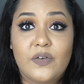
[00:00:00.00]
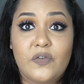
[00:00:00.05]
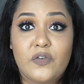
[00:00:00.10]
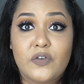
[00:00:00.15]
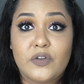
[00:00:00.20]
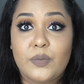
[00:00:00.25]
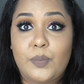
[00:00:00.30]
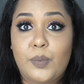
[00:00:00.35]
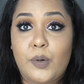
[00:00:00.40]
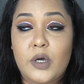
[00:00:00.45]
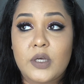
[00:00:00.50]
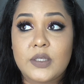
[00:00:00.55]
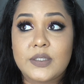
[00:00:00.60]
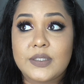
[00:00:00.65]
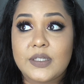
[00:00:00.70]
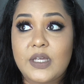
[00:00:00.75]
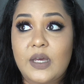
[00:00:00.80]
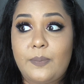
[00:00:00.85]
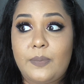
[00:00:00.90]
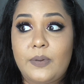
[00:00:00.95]
For the
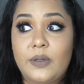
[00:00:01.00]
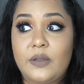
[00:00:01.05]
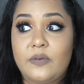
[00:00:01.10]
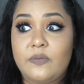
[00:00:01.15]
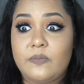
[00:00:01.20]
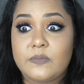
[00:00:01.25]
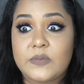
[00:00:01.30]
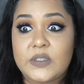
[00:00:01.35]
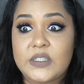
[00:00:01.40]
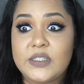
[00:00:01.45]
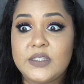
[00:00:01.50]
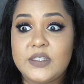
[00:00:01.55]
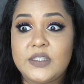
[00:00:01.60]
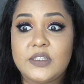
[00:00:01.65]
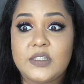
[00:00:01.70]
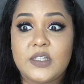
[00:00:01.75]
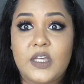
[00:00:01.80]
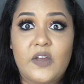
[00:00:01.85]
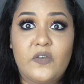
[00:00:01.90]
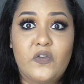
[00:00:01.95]
past couple of
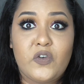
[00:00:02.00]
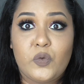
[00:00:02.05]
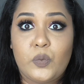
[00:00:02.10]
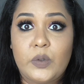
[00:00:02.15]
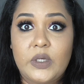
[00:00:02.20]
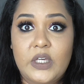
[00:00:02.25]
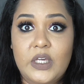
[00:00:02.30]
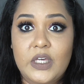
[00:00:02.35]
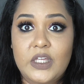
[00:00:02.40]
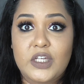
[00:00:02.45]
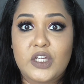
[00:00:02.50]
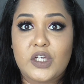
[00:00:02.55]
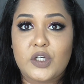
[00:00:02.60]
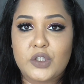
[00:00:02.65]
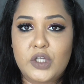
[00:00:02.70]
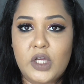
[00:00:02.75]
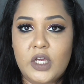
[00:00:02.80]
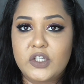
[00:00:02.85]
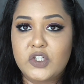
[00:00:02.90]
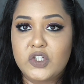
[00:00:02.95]
months, every weekend
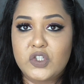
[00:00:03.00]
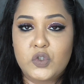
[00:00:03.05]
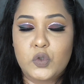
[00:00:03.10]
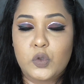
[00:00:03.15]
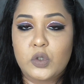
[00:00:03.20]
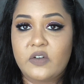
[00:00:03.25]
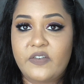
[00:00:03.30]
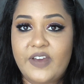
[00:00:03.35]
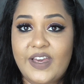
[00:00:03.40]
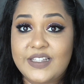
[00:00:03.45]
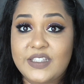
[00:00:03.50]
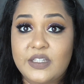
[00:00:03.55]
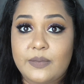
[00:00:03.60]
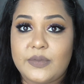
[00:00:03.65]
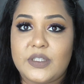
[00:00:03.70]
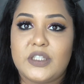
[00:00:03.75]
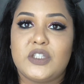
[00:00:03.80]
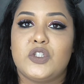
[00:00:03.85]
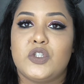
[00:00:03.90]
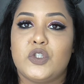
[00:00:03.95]
I just sort of had
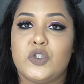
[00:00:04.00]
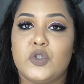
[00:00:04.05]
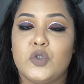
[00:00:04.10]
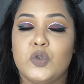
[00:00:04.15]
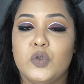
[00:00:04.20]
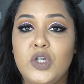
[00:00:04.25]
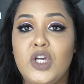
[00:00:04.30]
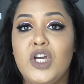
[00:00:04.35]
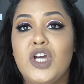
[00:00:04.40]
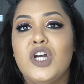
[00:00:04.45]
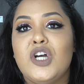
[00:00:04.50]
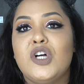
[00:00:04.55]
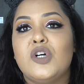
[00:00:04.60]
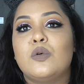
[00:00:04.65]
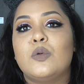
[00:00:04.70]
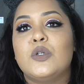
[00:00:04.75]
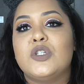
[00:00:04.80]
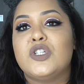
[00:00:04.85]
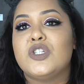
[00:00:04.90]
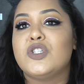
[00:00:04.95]
something to do,
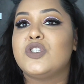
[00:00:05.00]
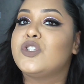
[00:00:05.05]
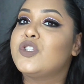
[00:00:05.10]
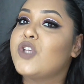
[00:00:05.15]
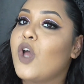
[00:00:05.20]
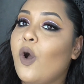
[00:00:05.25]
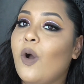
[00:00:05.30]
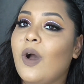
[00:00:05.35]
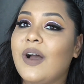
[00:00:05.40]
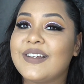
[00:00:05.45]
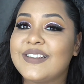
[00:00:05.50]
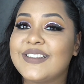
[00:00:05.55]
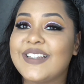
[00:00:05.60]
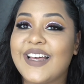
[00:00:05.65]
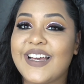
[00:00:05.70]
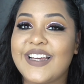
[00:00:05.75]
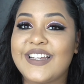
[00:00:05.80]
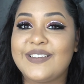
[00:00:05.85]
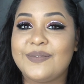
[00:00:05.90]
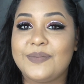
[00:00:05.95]
which is so
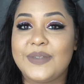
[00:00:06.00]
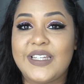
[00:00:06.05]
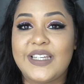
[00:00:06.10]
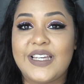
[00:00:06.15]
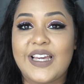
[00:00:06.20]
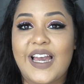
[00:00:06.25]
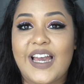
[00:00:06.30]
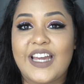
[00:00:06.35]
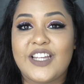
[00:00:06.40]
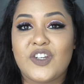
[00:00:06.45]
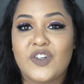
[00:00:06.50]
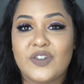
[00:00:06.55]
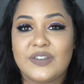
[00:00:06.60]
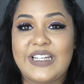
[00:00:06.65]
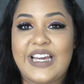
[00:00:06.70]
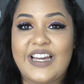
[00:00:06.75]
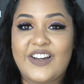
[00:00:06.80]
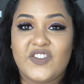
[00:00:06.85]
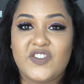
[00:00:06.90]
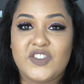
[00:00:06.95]
unlike me. I
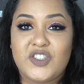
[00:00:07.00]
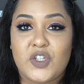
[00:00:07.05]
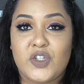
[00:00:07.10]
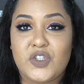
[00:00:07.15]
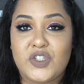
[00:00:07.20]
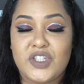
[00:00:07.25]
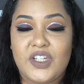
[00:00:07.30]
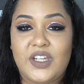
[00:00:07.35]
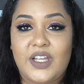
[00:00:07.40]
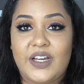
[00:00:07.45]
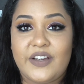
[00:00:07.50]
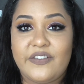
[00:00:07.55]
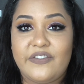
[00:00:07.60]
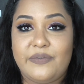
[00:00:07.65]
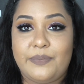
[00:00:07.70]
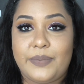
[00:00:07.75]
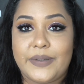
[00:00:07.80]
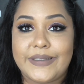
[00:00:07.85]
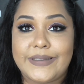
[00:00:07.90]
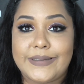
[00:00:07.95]
don't have a social
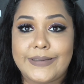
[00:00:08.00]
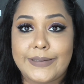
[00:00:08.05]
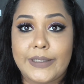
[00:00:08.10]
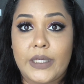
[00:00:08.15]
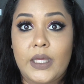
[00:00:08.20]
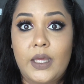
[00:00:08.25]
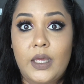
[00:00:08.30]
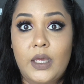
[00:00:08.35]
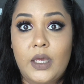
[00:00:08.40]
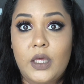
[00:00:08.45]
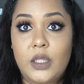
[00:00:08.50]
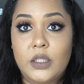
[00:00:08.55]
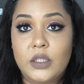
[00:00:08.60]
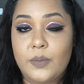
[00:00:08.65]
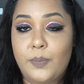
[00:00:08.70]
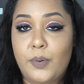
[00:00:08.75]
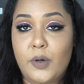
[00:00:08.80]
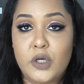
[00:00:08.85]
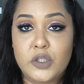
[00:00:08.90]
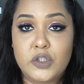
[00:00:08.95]
life, but
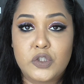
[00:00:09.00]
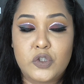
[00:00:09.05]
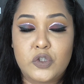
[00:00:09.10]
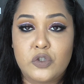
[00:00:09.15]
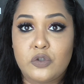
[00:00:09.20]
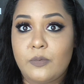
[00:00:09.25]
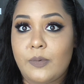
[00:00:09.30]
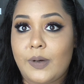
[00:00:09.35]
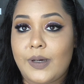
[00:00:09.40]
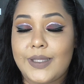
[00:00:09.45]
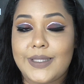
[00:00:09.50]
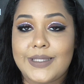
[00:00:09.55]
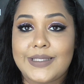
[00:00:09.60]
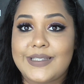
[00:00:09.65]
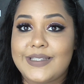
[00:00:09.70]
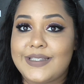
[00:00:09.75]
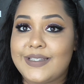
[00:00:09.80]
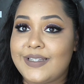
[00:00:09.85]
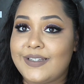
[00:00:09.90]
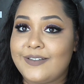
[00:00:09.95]
the past 2
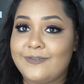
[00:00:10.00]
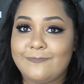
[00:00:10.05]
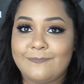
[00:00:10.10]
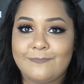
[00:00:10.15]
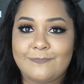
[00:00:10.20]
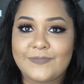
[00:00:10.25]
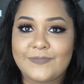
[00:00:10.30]
months